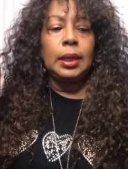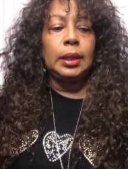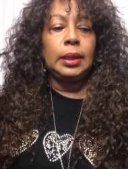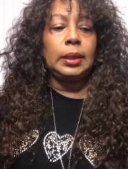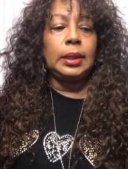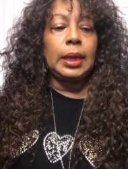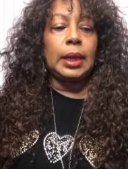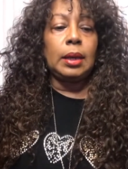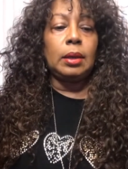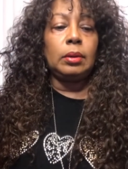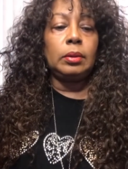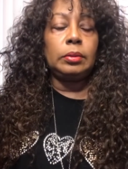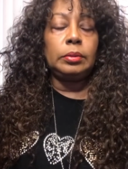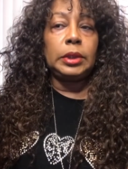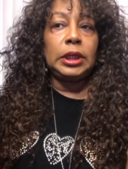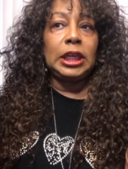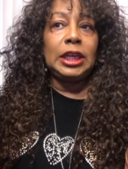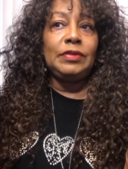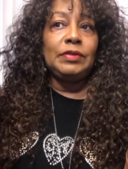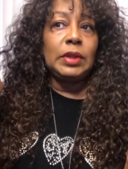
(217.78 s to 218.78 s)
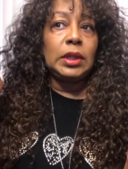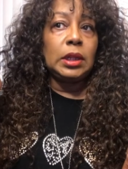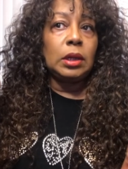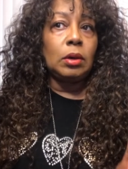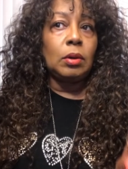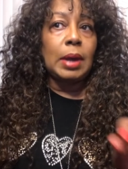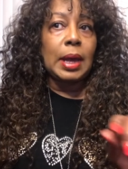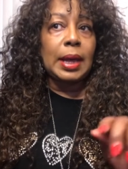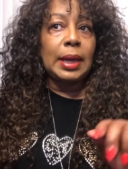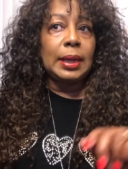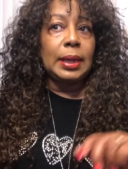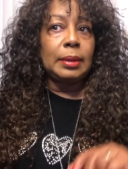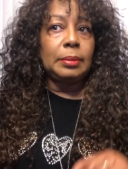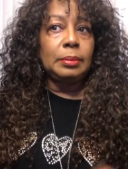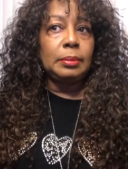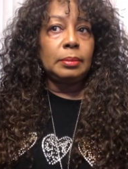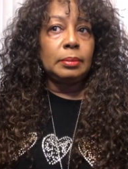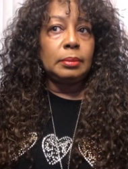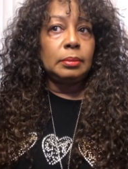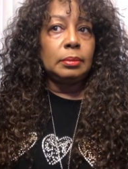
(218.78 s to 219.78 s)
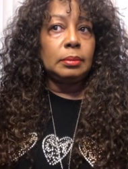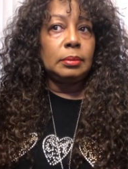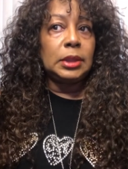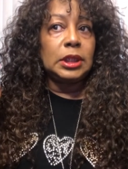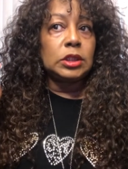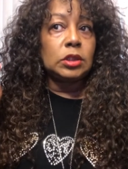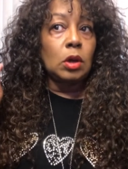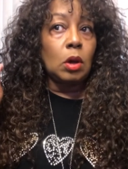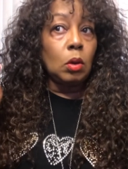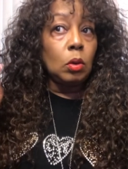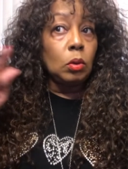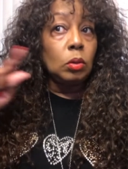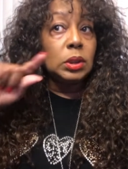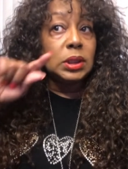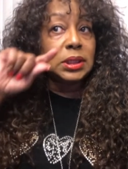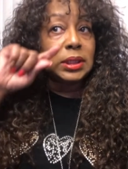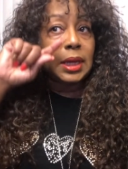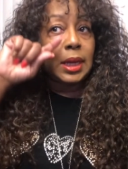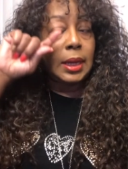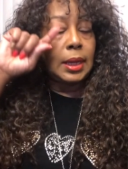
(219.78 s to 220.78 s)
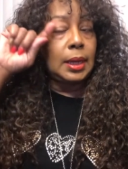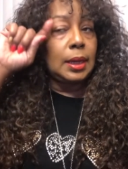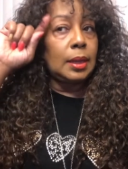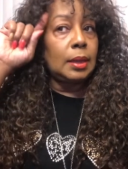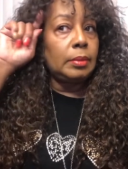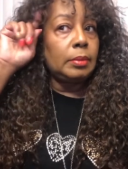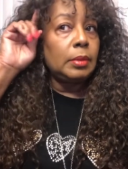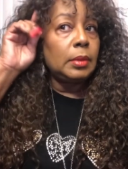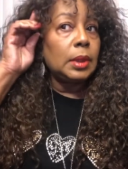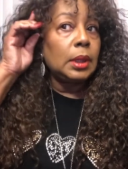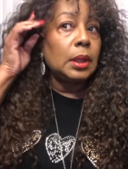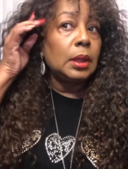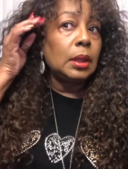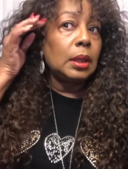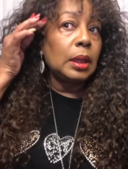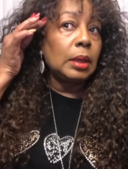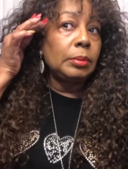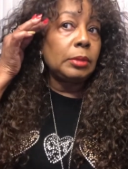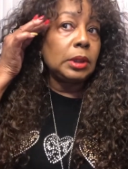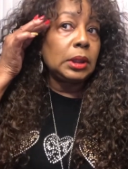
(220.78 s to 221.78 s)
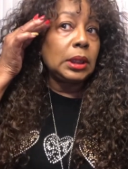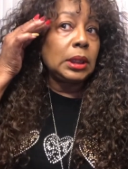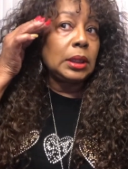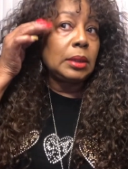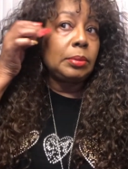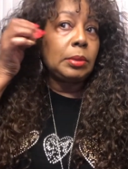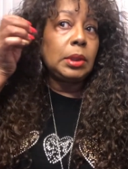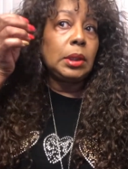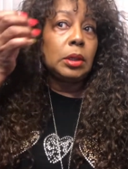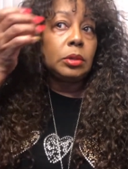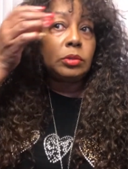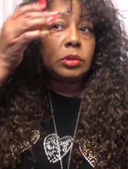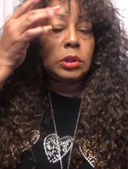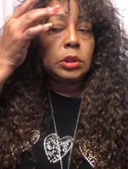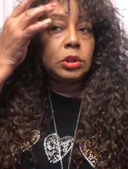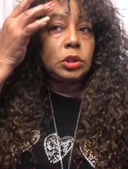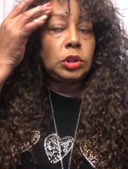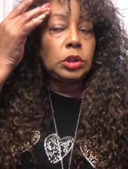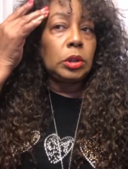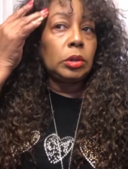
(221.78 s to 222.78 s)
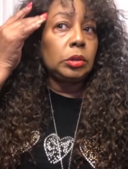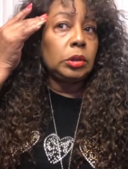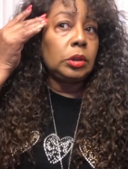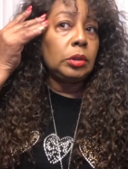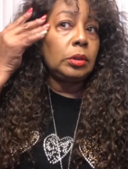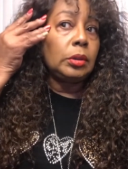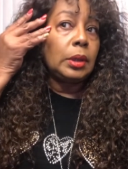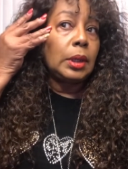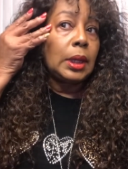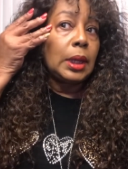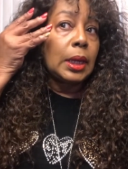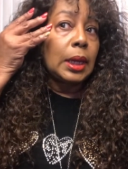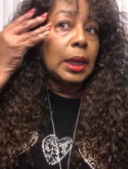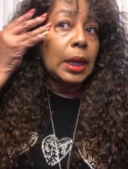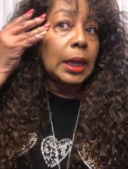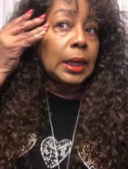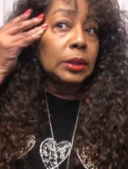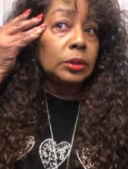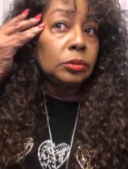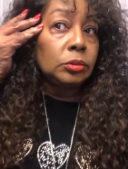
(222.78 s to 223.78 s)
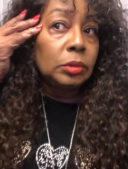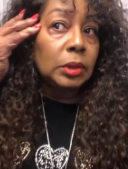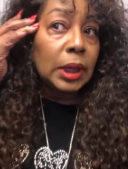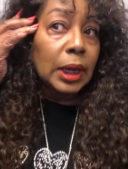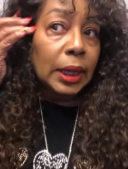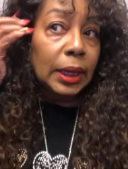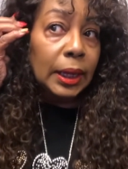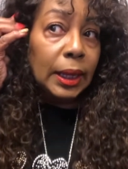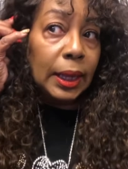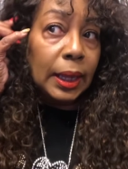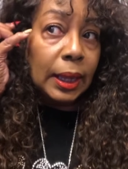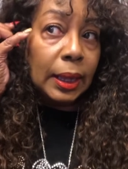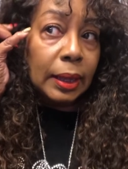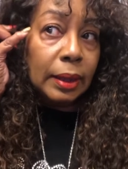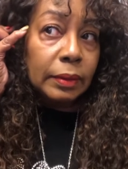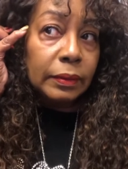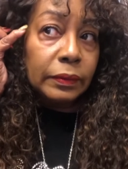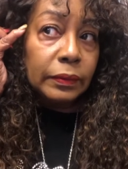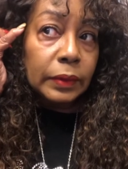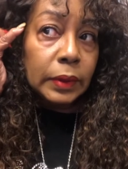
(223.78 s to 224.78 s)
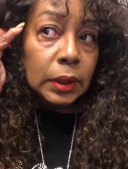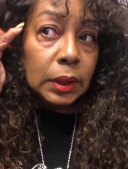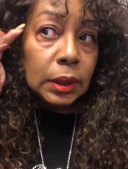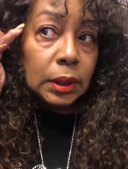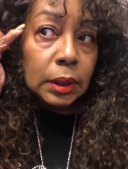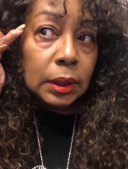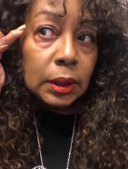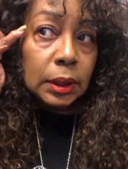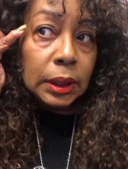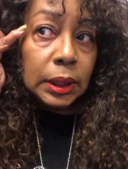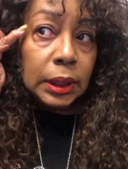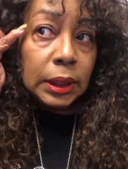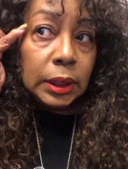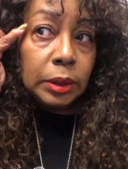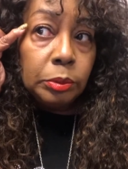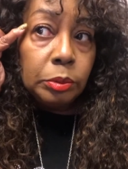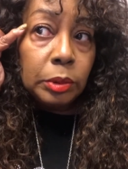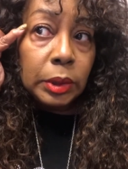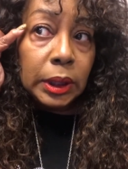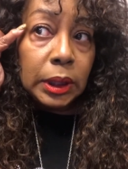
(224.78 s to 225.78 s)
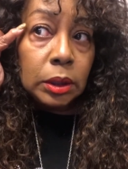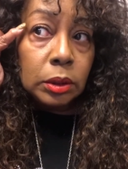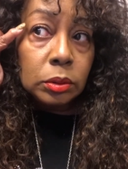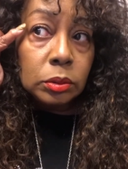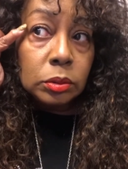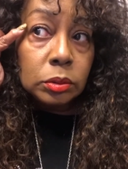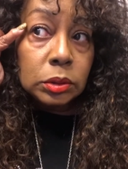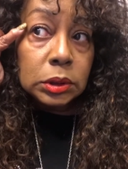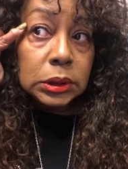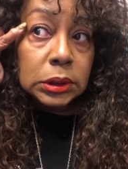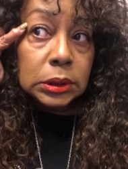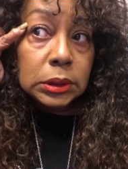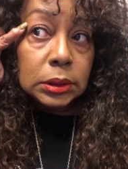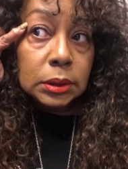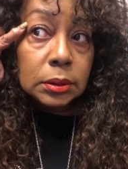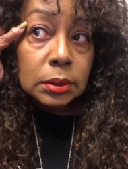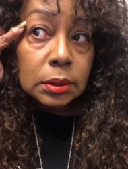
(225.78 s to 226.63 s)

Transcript: Now, even though I am as old as I am, I'm going to get up close and show you. I do not have any wrinkles